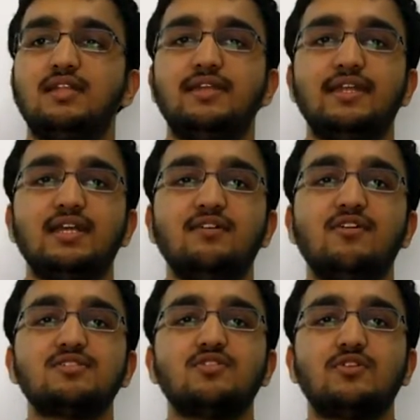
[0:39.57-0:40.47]
The data
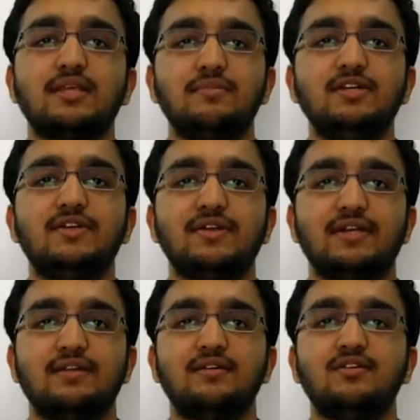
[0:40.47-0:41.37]
was notably
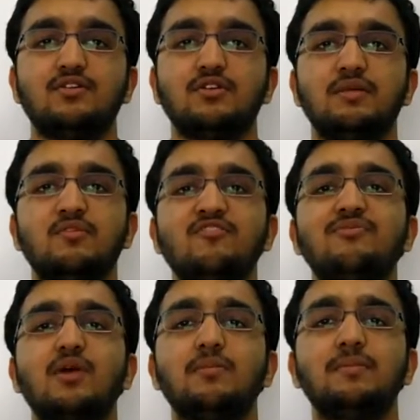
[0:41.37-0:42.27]
treated to
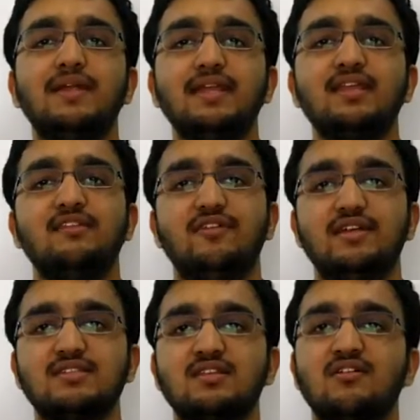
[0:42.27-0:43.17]
remove problematic
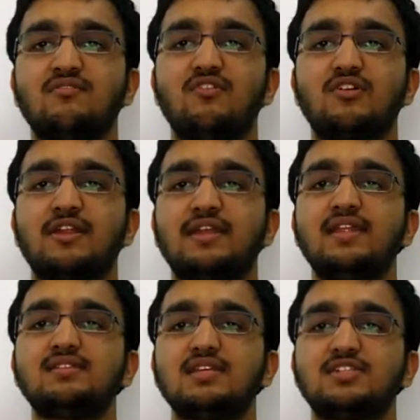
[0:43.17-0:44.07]
events for
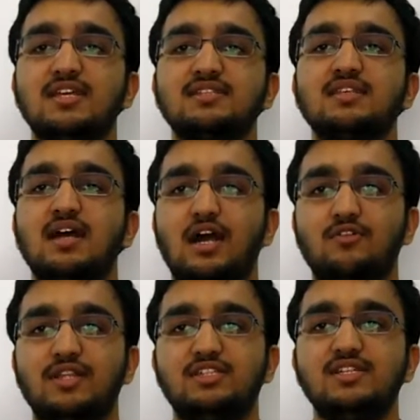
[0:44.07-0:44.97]
training such as
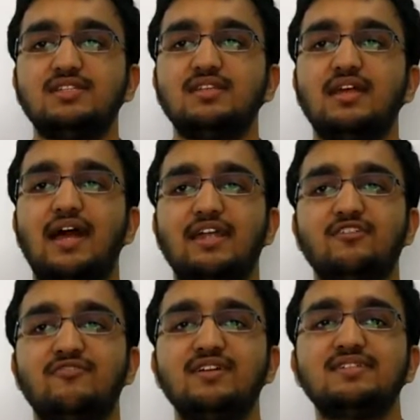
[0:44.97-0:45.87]
outages and
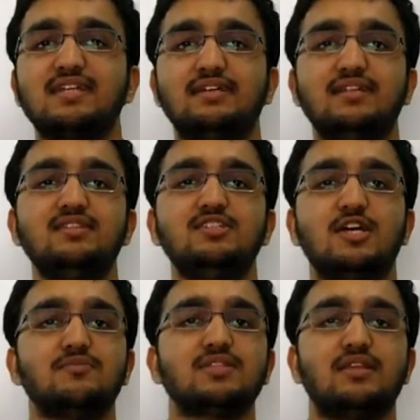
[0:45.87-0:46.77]
to fit sudden
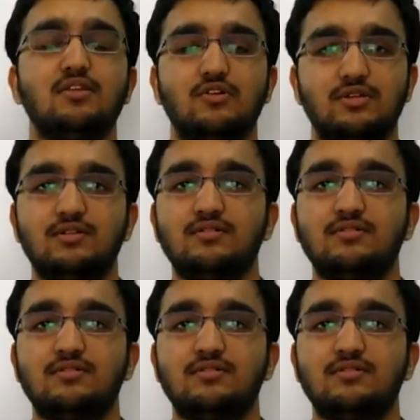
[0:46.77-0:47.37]
jumps in load.